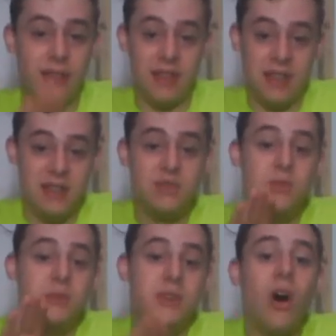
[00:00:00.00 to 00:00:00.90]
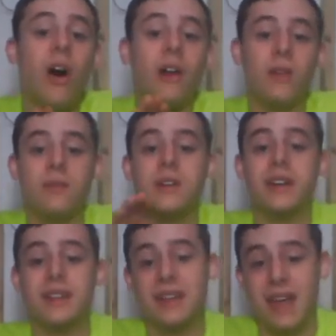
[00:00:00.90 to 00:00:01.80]
These will be gone over
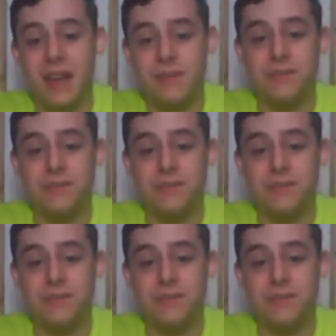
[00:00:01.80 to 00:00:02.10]
in the game.